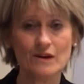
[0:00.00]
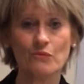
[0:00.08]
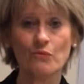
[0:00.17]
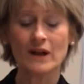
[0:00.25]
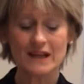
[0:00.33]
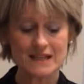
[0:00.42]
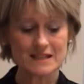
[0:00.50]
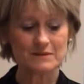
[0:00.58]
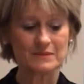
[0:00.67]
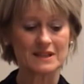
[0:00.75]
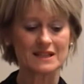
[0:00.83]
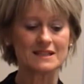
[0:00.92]
One
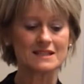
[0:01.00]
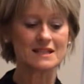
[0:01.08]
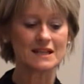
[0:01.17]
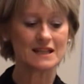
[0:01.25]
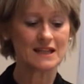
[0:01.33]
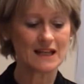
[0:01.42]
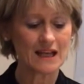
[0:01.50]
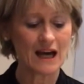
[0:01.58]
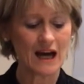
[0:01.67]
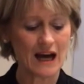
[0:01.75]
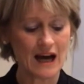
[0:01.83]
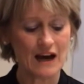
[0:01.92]
estimate is that nearly
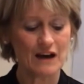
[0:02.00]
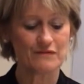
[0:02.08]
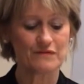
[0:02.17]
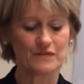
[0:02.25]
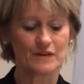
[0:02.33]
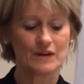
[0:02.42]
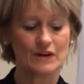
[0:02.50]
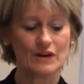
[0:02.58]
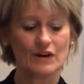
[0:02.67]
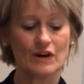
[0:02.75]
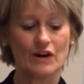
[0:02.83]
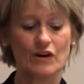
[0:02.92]
half
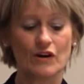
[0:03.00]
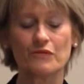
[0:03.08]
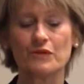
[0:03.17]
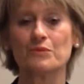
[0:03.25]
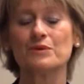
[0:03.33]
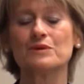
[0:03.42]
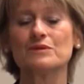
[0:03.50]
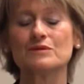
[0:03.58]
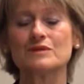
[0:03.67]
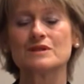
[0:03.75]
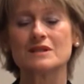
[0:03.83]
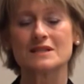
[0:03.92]
of the
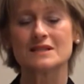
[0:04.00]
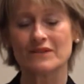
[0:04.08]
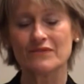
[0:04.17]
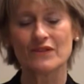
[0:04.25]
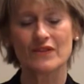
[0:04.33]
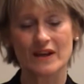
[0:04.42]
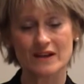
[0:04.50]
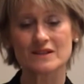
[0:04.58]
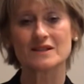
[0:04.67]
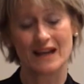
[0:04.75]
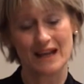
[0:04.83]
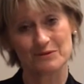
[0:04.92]
world's
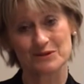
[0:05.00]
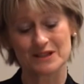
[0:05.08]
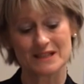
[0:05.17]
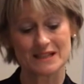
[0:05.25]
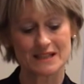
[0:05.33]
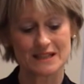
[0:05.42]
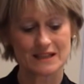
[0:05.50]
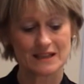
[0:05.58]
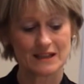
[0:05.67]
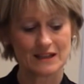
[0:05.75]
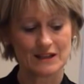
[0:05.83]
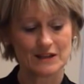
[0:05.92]
7,000 languages
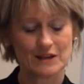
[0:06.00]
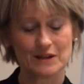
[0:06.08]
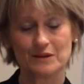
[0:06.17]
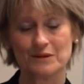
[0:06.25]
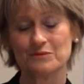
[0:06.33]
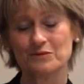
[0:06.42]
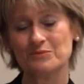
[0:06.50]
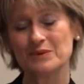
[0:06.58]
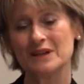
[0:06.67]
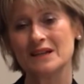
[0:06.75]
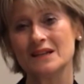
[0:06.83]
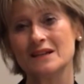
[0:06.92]
will
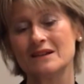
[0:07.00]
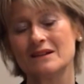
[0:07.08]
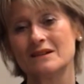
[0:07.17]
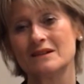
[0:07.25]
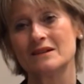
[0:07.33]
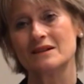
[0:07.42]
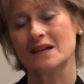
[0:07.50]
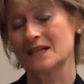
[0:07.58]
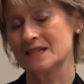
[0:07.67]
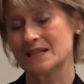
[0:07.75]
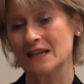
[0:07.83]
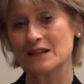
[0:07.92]
be
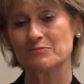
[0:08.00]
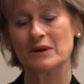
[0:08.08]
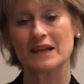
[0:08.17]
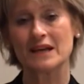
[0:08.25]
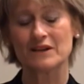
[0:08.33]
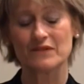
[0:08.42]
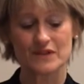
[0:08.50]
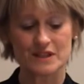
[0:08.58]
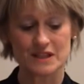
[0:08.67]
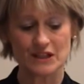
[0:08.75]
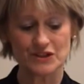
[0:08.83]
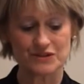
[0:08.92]
extinct by the end of this
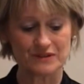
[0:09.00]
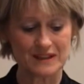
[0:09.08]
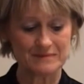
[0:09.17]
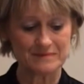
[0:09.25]
century.